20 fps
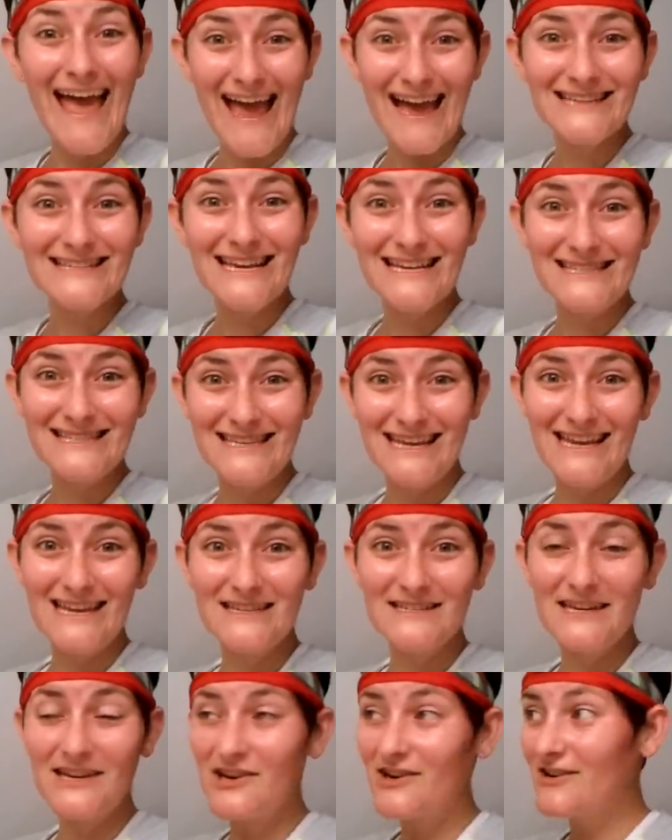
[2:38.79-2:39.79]
As I
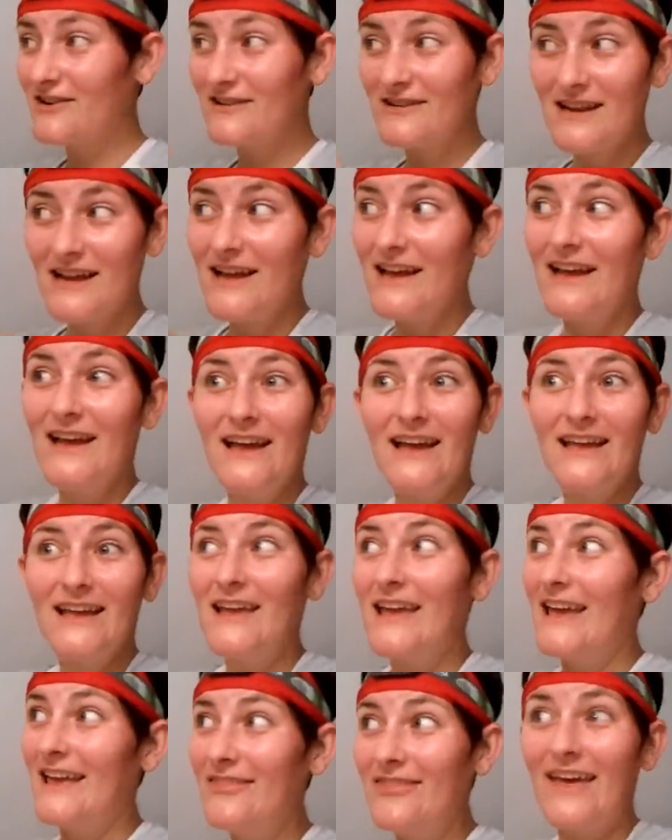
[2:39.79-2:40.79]
stand here,
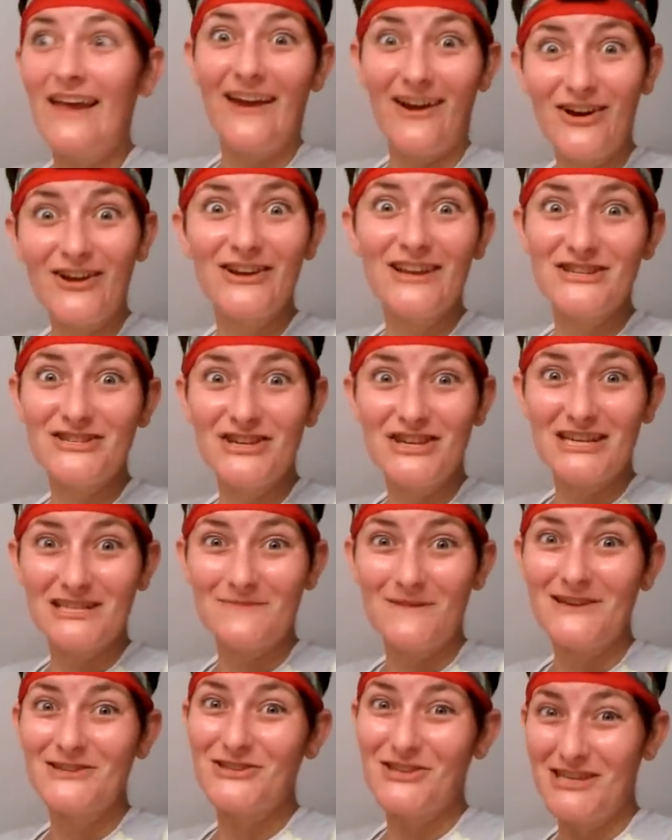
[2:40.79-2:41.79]
in the air conditioning,
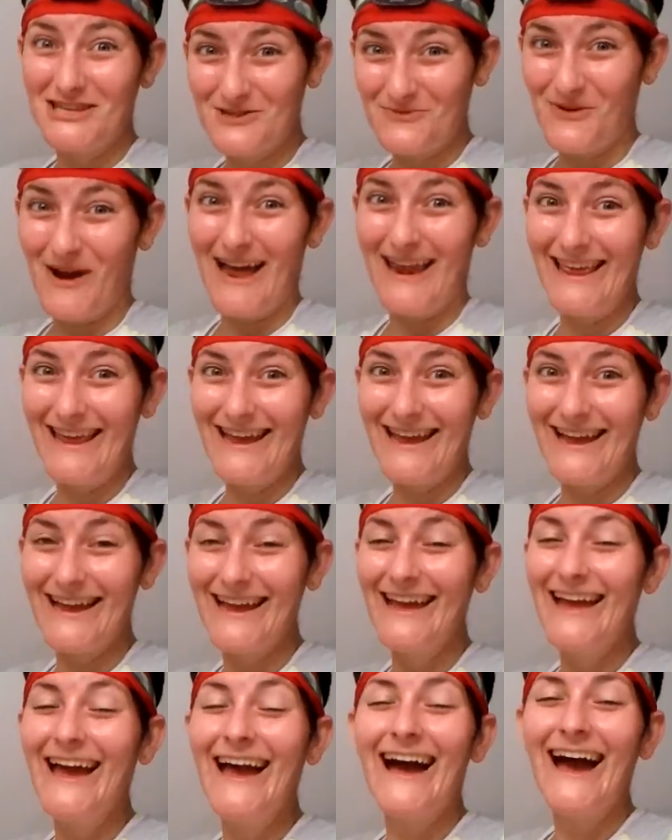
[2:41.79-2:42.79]
especially
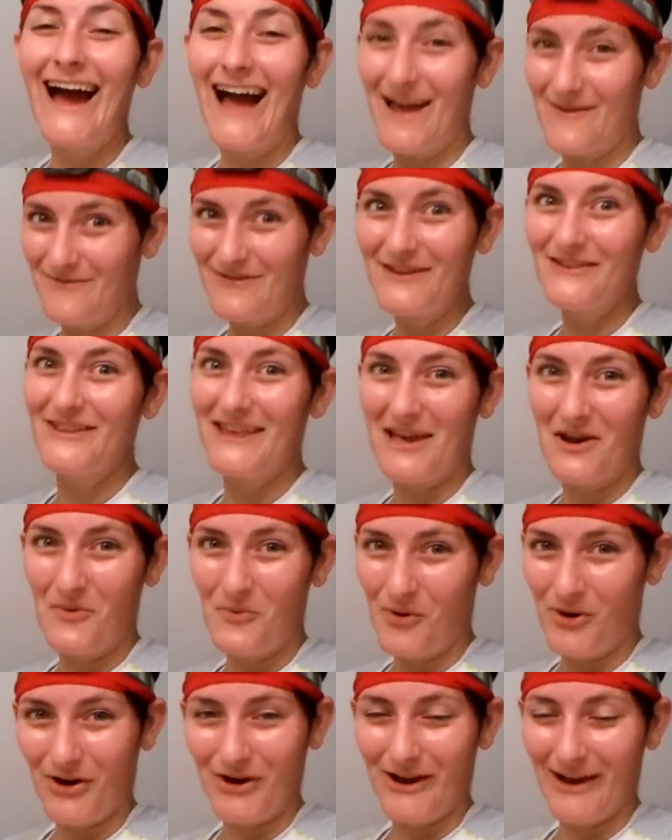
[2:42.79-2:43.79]
sweating, I'm feeling
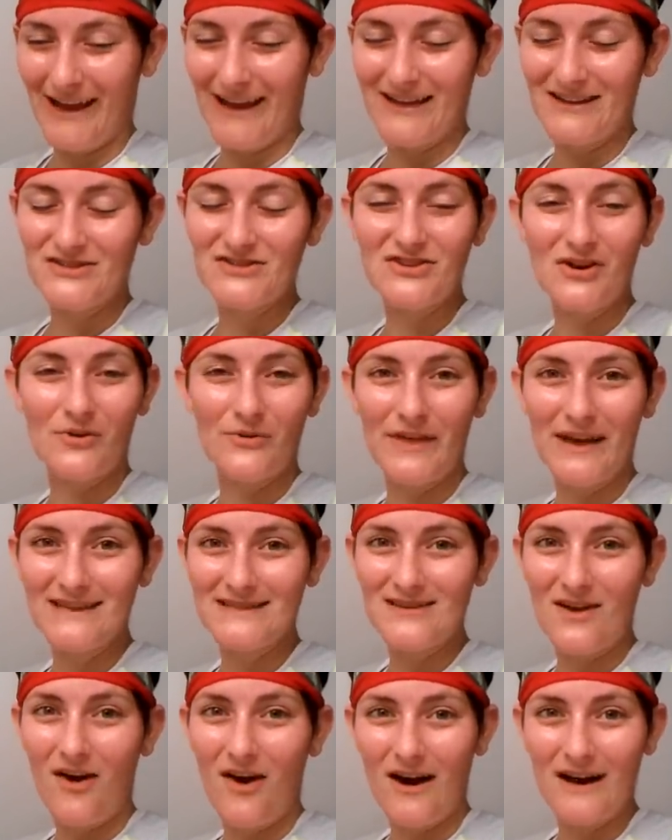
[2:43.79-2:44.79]
it working, so
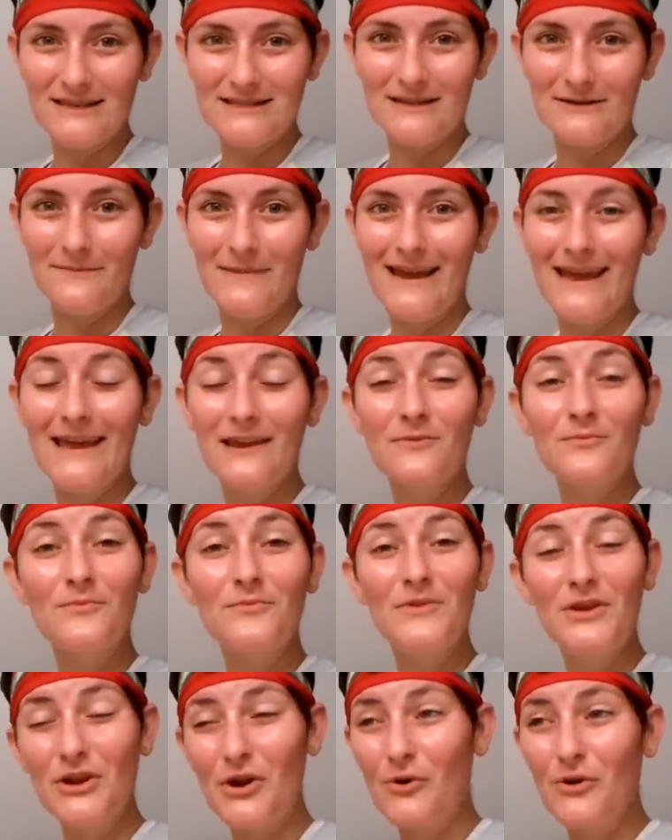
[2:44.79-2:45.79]
that's awesome.
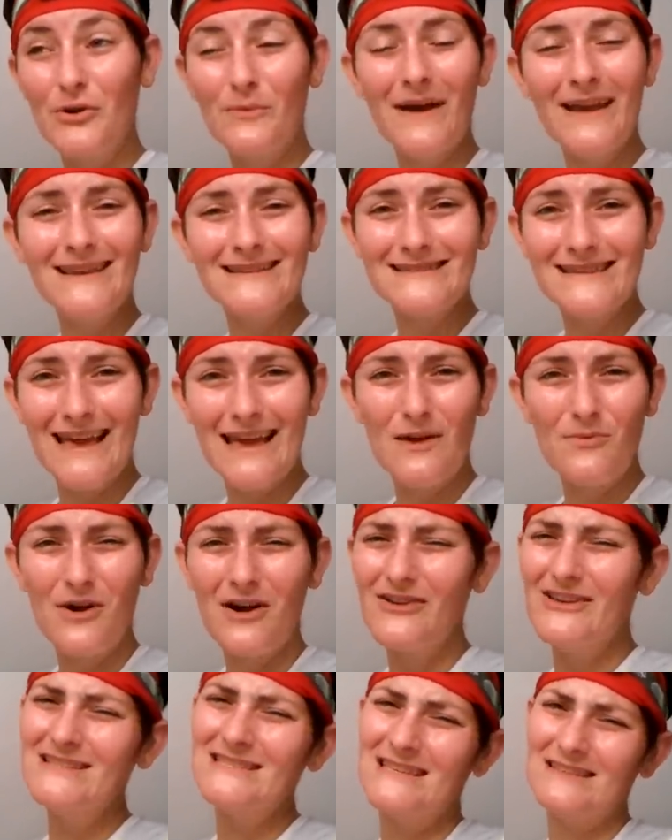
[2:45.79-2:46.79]
And you know, you might say,
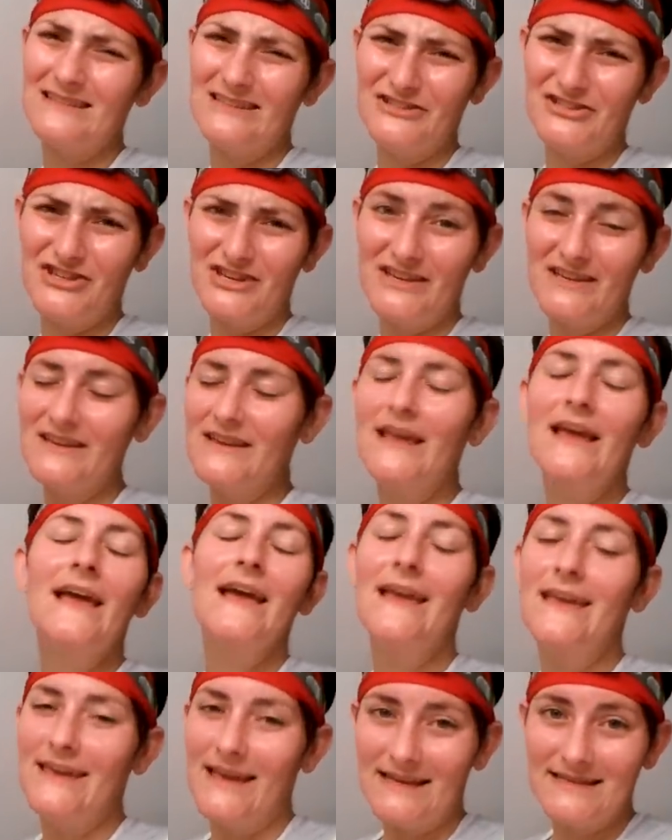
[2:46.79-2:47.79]
well, is it legit?
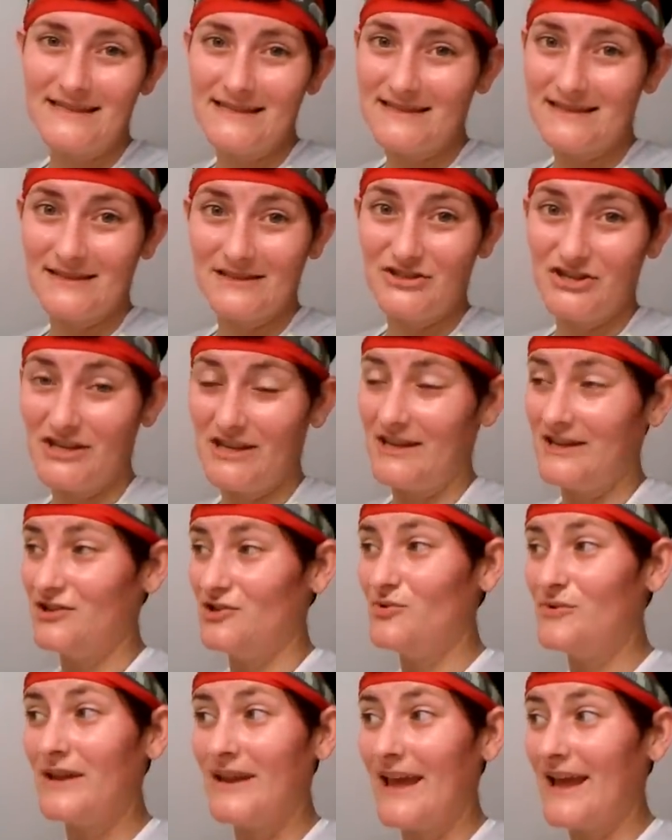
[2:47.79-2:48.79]
Yes, it's legit.
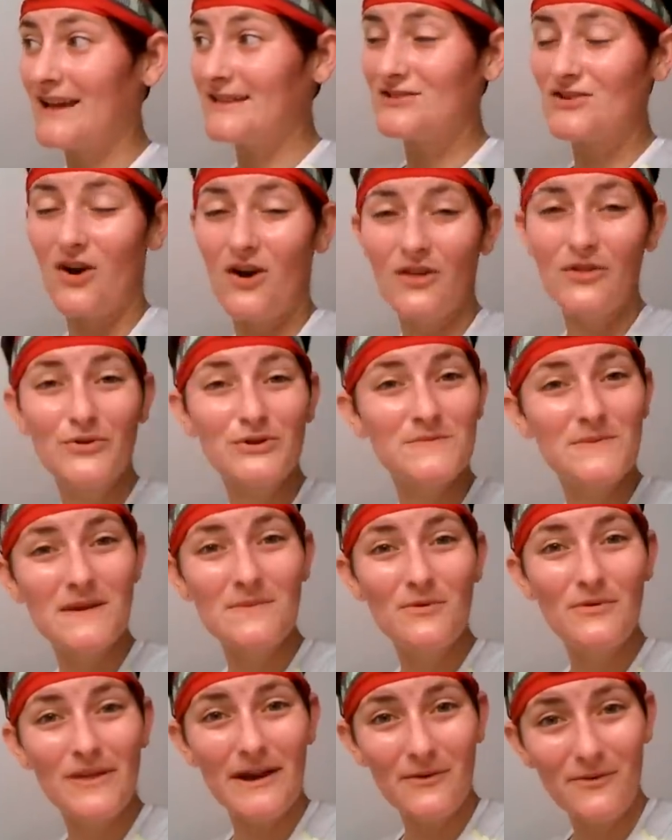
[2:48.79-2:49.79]
You can ask all those
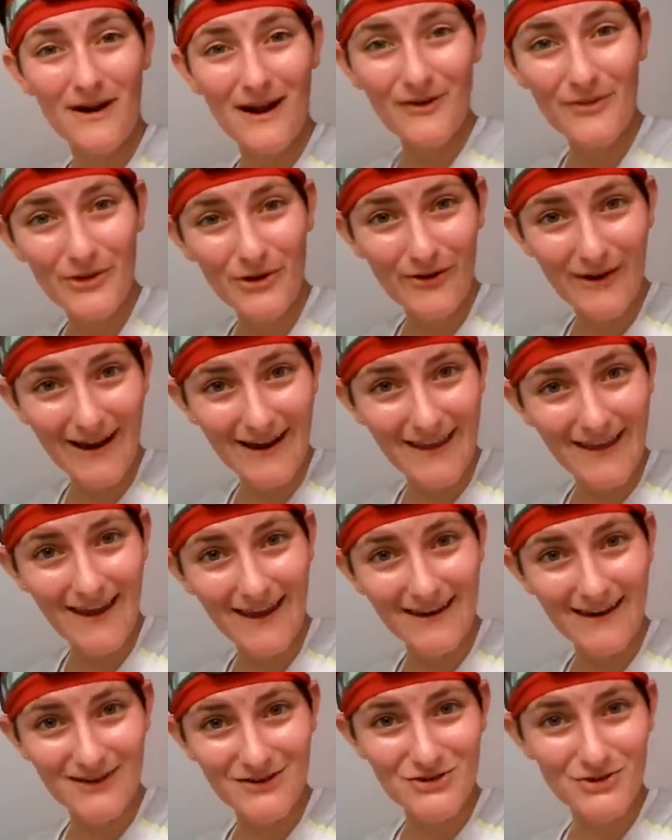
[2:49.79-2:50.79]
people that were out in the Grand
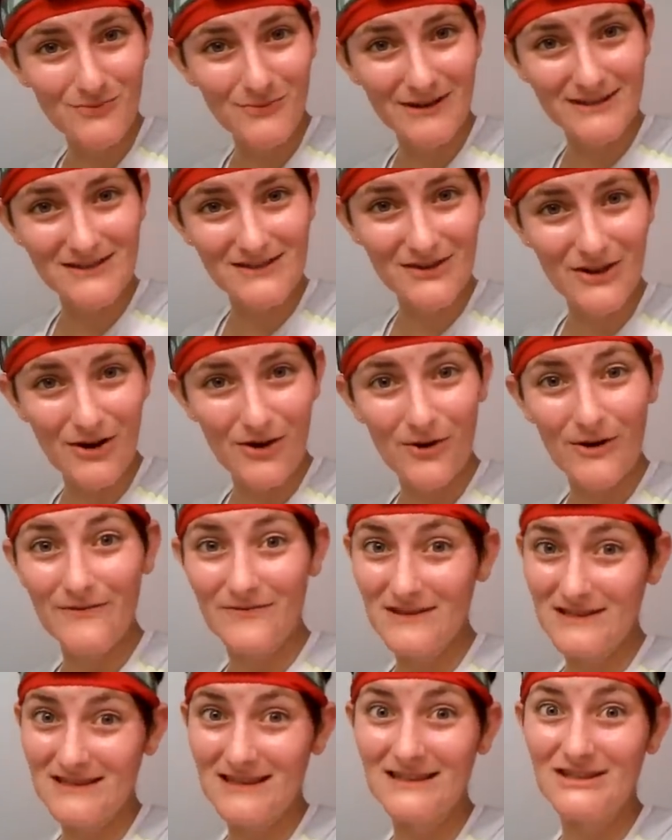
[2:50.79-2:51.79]
Canyon 2 months ago if
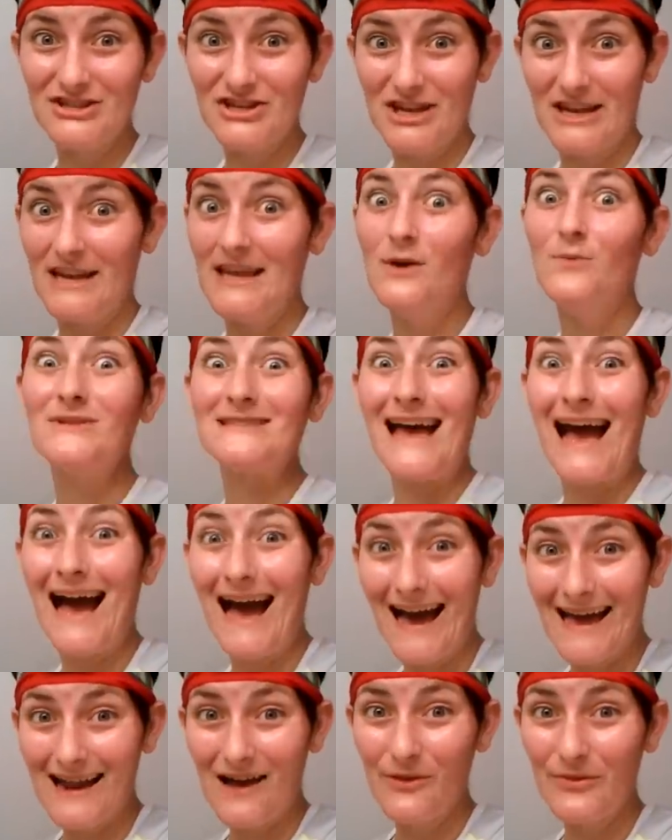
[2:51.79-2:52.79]
it's legit. It was
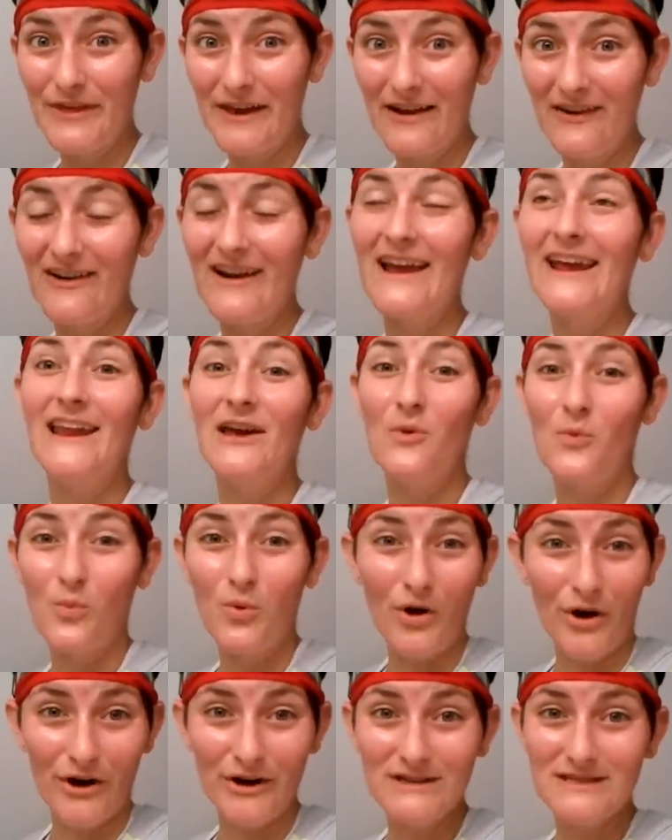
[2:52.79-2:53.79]
hot out there and it
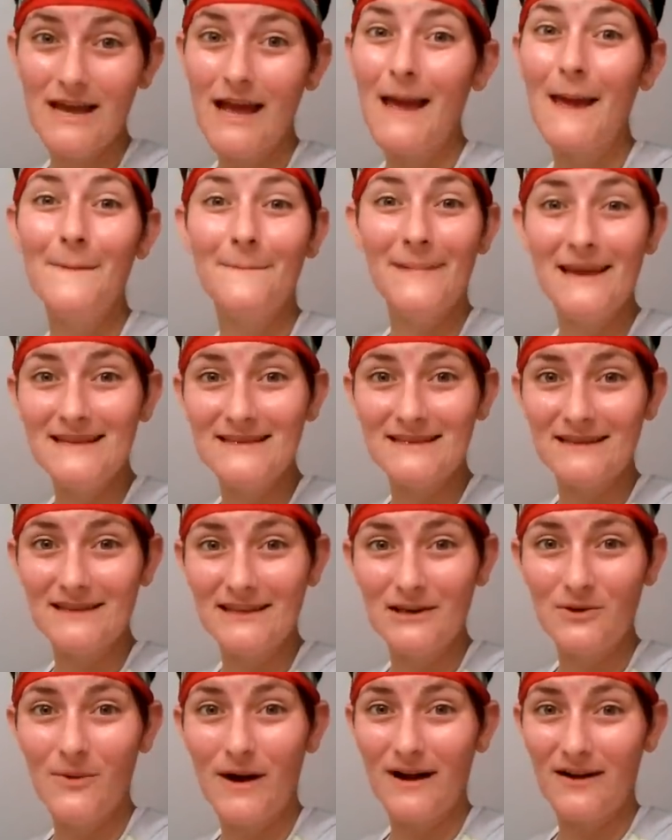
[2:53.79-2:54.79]
worked
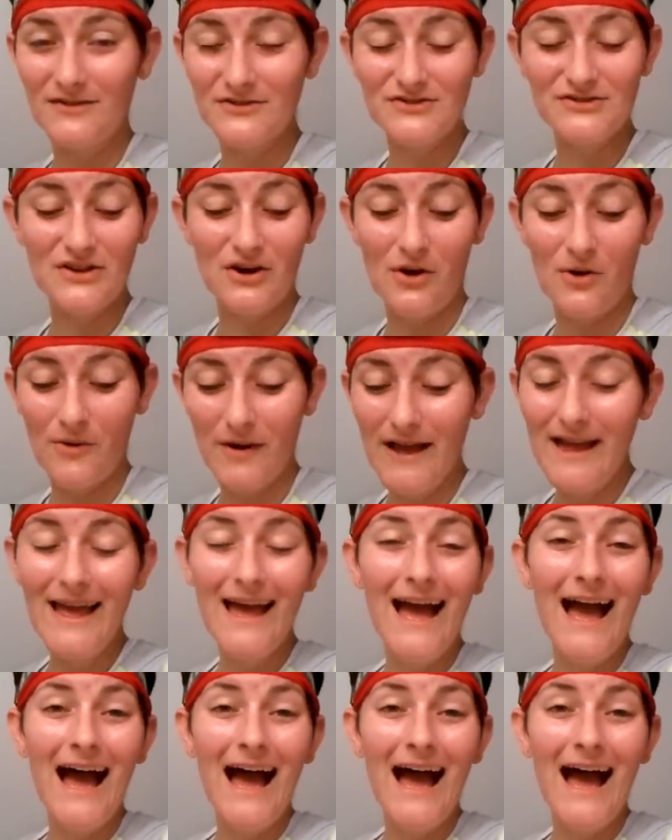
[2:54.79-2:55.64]
amazingly well. So